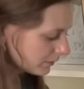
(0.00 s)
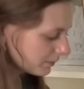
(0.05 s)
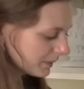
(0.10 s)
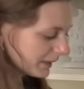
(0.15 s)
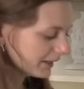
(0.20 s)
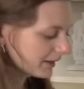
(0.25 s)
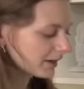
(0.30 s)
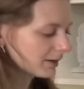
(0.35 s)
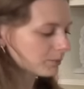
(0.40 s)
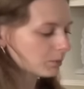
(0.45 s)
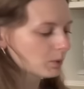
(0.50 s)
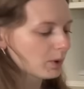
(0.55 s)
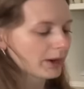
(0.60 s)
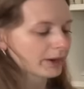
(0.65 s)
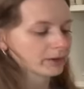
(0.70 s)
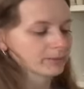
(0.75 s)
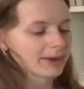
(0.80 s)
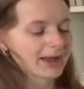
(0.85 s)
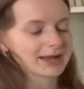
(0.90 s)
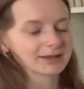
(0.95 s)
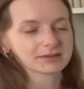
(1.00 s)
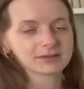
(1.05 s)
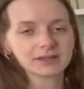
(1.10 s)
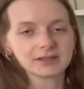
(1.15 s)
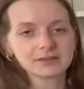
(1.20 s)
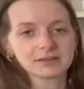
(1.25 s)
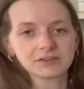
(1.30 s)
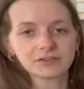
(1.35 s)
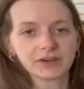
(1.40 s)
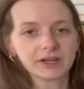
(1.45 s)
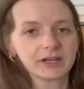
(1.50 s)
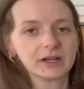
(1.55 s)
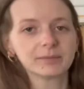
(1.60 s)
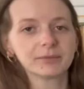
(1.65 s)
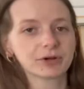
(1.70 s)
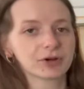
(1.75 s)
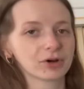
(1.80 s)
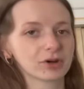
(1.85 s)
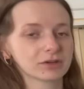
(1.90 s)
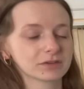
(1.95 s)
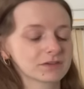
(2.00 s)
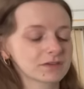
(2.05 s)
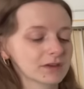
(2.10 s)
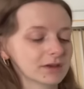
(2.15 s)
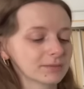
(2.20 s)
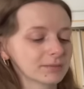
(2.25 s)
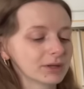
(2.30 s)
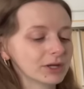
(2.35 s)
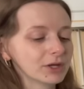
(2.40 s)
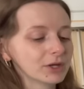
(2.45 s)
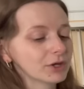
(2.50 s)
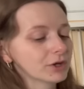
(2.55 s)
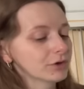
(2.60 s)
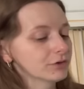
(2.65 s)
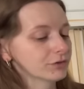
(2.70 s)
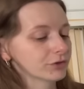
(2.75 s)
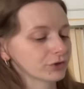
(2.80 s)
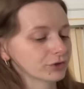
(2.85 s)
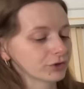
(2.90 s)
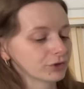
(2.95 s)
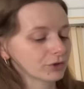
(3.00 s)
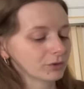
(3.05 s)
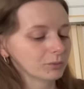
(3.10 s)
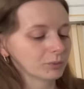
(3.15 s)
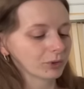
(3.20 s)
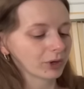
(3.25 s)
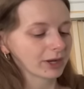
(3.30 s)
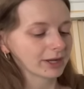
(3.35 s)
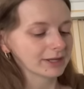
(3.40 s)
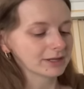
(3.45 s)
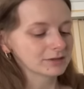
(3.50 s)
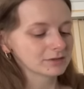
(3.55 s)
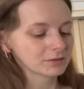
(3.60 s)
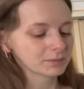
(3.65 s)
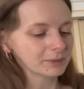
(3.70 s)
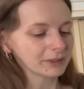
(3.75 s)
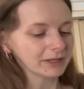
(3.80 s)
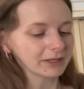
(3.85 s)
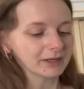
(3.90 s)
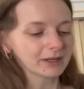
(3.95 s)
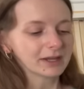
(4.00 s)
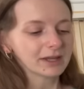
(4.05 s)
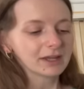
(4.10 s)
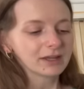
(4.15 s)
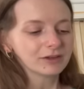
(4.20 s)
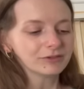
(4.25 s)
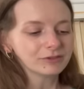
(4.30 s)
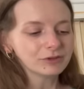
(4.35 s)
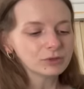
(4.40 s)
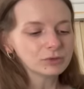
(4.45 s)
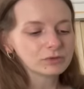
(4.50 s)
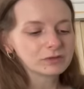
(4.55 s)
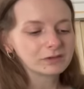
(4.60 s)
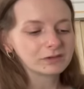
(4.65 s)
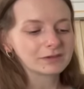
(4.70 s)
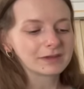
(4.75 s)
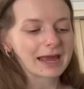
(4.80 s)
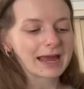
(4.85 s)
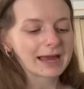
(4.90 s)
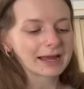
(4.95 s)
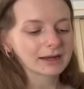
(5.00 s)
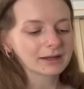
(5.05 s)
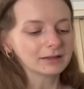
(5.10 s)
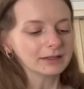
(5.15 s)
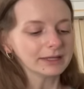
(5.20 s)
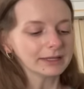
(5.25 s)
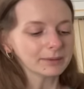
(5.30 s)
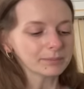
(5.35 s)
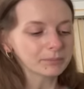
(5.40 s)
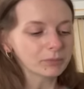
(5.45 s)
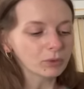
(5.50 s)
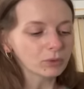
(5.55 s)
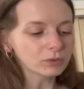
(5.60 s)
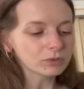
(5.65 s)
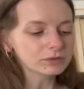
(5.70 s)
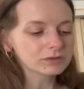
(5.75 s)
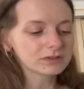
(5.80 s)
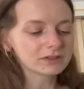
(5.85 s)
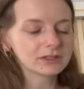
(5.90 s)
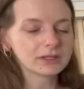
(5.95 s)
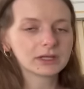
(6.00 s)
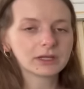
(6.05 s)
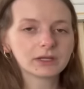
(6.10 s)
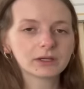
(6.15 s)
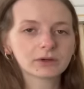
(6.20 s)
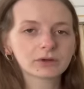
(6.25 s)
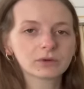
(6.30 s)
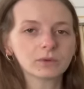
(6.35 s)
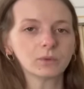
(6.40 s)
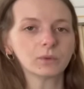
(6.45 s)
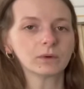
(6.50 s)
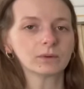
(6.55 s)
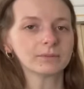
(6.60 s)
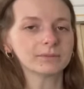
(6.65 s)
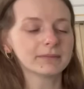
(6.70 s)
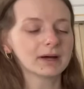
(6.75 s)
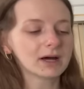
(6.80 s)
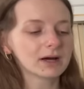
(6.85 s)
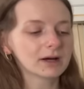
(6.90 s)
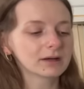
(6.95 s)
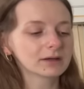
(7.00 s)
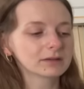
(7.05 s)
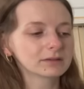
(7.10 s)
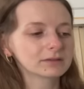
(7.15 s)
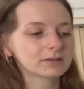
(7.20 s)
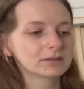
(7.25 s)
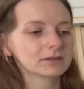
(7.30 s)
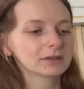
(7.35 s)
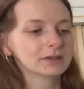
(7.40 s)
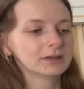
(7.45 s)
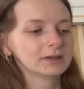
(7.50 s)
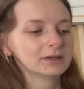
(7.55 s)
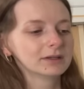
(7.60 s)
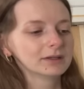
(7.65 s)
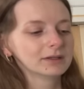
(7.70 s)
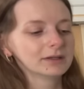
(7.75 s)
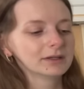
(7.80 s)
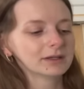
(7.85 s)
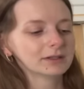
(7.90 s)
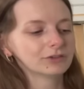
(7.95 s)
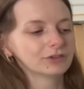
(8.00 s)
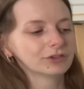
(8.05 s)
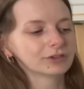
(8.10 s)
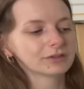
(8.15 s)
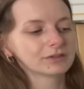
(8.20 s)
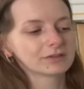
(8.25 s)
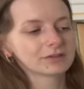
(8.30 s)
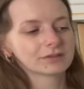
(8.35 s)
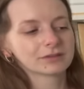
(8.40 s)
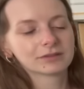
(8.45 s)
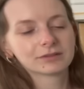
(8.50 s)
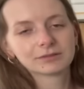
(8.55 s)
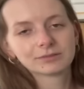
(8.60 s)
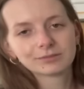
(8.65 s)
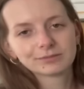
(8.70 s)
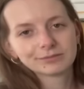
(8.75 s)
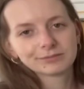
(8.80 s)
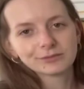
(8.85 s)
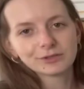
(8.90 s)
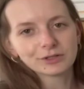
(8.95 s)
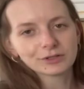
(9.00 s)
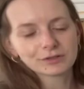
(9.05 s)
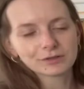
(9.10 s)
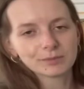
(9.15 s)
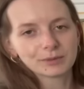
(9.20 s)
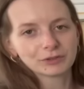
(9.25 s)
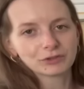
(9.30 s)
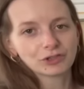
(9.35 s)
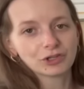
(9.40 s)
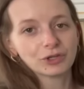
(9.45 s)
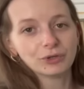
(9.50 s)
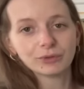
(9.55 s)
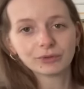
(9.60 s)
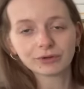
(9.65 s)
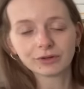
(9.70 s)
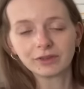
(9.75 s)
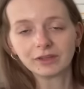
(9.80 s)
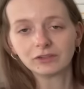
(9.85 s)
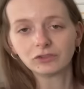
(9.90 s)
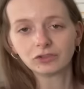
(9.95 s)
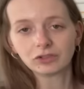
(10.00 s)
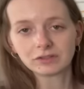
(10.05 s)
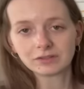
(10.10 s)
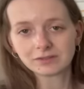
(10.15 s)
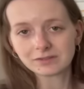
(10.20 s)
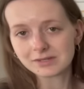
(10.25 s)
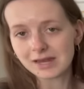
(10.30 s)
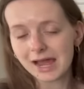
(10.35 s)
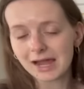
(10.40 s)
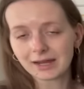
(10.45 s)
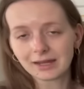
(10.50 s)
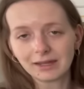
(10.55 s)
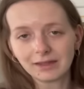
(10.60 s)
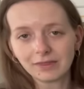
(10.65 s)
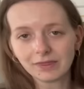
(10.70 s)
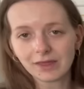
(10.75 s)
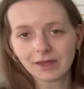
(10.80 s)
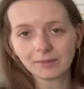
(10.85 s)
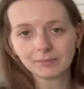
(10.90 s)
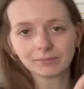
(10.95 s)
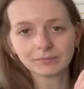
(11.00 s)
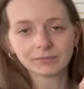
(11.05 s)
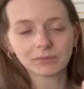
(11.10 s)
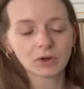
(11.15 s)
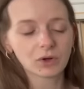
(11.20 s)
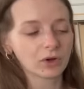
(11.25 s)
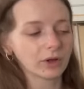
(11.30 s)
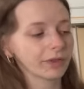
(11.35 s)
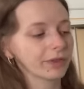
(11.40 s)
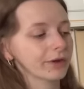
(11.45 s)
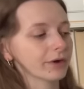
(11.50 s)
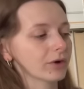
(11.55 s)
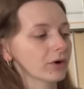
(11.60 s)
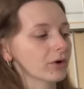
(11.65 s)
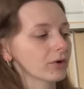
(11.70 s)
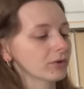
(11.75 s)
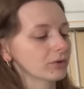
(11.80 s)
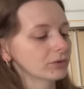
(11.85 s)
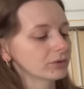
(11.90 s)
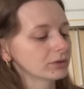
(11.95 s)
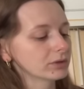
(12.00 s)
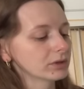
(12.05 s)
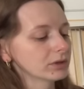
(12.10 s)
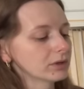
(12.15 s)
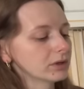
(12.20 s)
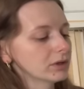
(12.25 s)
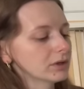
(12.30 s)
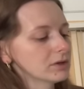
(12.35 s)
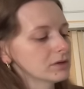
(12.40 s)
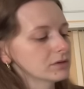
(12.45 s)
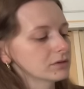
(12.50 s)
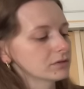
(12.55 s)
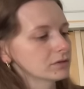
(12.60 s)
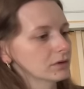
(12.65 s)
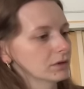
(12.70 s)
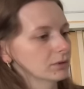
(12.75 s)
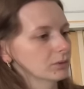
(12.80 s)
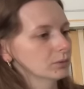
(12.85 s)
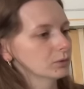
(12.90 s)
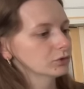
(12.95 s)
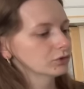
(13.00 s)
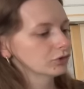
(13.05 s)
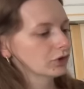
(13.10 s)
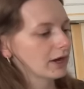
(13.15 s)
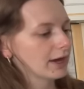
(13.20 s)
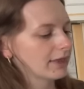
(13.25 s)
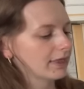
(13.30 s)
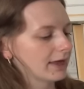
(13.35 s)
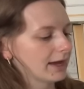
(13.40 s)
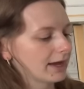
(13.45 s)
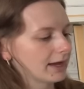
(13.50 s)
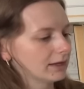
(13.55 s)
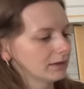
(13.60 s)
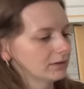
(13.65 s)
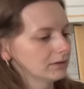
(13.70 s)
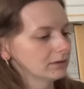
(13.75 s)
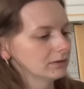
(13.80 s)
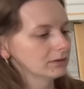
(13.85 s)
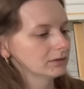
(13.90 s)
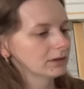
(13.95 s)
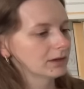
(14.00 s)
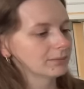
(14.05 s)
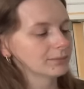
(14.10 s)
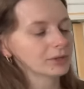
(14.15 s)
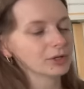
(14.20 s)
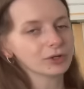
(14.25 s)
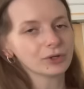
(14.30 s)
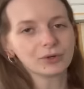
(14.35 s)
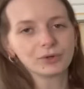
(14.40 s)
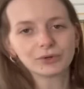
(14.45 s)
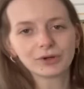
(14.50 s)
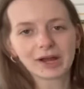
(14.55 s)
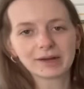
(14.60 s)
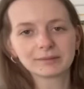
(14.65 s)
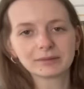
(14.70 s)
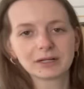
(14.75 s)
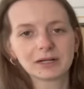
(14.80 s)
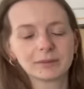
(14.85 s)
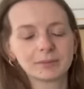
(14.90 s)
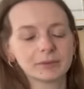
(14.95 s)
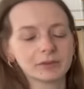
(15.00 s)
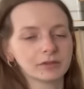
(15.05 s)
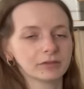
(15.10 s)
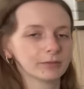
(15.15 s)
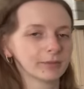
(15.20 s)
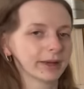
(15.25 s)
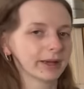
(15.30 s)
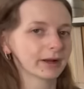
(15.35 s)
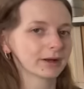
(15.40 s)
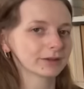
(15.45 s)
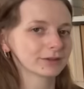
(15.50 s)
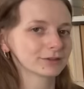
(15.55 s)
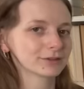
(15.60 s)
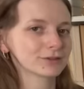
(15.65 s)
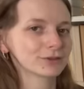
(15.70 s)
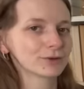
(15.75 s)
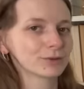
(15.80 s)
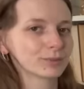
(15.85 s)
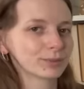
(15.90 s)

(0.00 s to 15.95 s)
pick up wire baskets if I come across them for a good price, but if you stack like bowls in here or mugs, it just looks much cuter than just stacking them on their own. So we'll try that I'm gonna go grab a couple of my ironstone